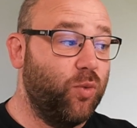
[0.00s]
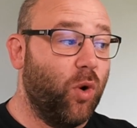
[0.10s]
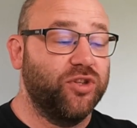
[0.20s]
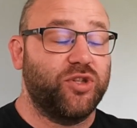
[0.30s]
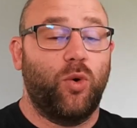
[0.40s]

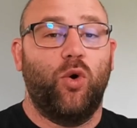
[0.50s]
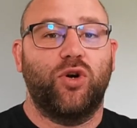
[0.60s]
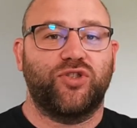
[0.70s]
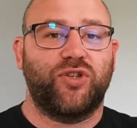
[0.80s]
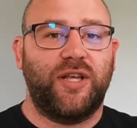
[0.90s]
want to
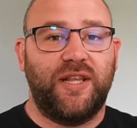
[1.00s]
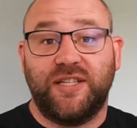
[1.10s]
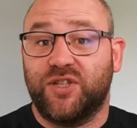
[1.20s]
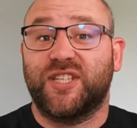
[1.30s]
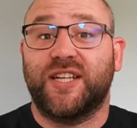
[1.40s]
orchestrate
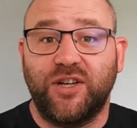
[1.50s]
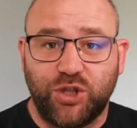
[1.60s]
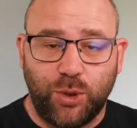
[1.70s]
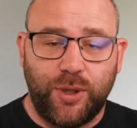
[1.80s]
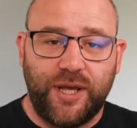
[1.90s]
this,
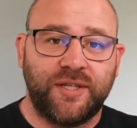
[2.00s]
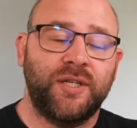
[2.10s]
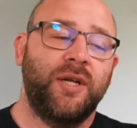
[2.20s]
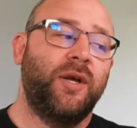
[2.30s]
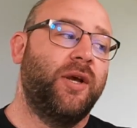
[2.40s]
schedule this,
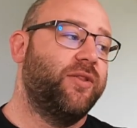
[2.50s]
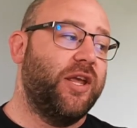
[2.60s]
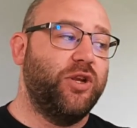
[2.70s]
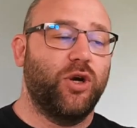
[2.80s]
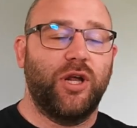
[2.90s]

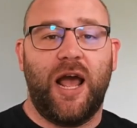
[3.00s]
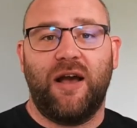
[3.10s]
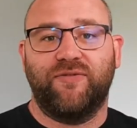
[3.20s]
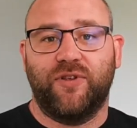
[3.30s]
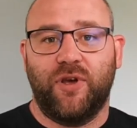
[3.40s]
then you're going to
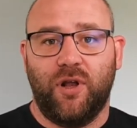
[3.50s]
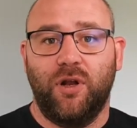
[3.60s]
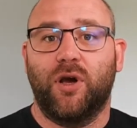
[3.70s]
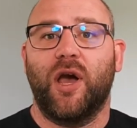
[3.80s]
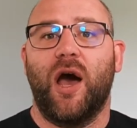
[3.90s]
have to
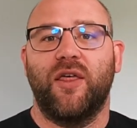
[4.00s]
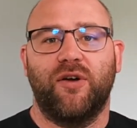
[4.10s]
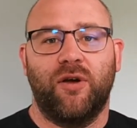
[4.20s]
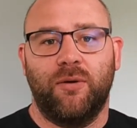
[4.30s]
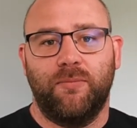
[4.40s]
look at
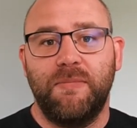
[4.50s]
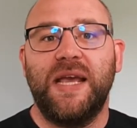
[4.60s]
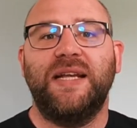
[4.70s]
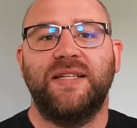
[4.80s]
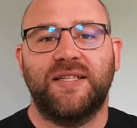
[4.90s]
other
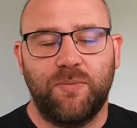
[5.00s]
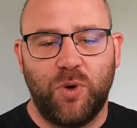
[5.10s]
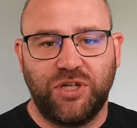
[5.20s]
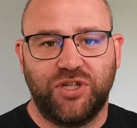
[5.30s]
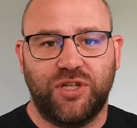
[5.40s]
means in
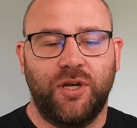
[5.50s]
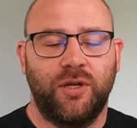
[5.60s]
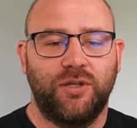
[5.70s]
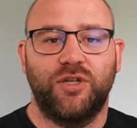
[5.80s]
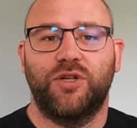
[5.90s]
which to
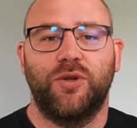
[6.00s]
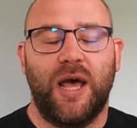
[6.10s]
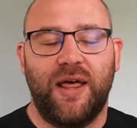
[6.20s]
do that.